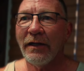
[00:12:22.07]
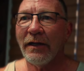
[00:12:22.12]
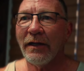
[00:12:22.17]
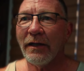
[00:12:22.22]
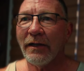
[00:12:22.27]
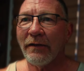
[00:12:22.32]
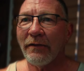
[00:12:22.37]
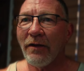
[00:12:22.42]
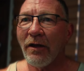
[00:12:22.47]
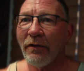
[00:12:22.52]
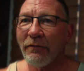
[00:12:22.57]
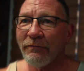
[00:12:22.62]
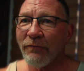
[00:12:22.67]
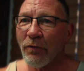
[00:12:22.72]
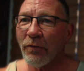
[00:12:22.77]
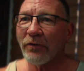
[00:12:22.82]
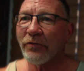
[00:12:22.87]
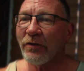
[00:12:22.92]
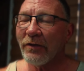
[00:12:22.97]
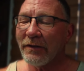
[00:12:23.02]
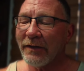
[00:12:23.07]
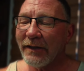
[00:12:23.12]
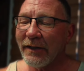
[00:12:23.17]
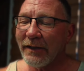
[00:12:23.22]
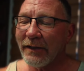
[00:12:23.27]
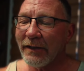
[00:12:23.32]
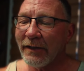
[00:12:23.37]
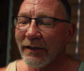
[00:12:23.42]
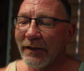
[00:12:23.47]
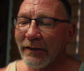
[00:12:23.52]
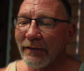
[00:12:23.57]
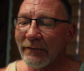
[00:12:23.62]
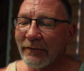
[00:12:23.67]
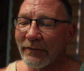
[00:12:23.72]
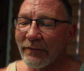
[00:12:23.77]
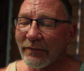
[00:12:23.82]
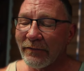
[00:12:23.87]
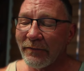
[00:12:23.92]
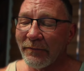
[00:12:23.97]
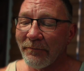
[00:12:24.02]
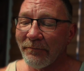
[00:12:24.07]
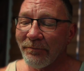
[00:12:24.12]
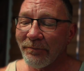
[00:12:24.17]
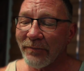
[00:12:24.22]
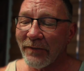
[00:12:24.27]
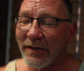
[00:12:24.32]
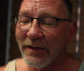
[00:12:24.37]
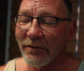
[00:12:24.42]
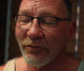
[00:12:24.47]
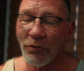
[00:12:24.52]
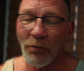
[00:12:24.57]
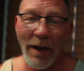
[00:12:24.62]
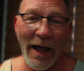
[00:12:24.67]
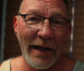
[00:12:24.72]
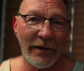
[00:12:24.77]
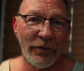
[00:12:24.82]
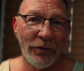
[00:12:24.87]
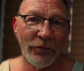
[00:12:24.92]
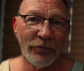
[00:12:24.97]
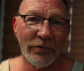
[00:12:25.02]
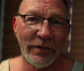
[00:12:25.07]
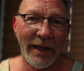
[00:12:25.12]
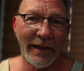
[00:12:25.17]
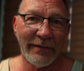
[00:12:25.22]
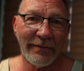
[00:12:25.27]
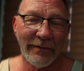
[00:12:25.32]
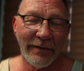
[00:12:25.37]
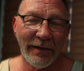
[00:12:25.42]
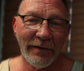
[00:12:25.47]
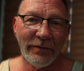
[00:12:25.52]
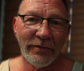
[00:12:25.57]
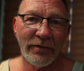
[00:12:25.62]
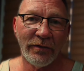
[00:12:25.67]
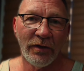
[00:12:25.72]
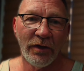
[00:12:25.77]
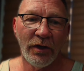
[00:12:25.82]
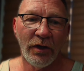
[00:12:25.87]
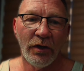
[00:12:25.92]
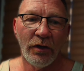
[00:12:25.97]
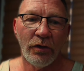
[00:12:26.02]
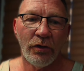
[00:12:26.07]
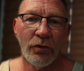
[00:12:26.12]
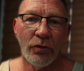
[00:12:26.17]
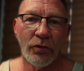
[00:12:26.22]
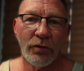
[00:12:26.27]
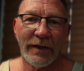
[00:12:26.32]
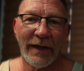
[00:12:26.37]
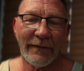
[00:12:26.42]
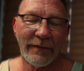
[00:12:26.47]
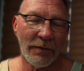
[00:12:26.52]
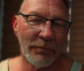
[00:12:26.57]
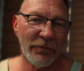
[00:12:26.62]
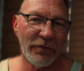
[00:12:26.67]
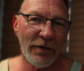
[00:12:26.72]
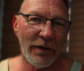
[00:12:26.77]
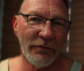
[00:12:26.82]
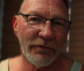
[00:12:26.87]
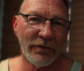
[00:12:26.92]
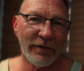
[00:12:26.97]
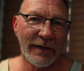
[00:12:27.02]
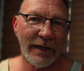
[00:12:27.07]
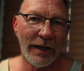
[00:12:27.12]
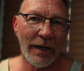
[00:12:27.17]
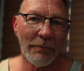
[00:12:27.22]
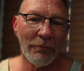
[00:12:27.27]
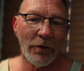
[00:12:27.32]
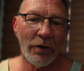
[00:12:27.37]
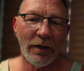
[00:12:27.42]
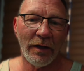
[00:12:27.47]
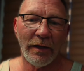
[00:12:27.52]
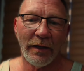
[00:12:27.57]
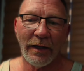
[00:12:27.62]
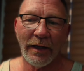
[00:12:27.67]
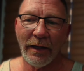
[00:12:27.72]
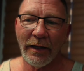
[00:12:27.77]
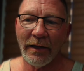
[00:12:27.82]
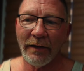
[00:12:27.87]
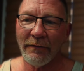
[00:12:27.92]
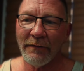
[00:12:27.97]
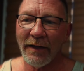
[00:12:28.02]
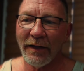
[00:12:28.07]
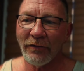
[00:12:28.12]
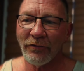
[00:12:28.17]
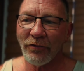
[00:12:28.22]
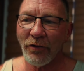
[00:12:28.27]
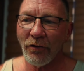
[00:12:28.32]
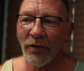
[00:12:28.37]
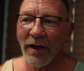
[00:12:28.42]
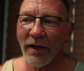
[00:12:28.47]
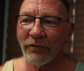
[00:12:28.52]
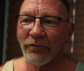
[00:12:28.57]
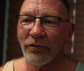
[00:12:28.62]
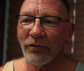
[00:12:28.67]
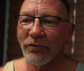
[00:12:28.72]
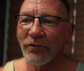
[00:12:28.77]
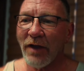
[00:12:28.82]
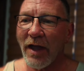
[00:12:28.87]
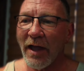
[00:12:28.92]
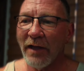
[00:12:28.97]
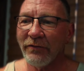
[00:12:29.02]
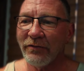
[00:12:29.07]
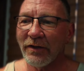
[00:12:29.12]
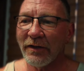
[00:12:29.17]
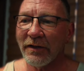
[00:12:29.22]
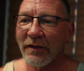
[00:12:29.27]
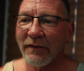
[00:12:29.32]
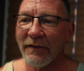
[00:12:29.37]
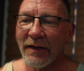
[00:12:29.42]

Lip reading: And unfortunately, it's wackos like this who get themselves a camera and they start exercising.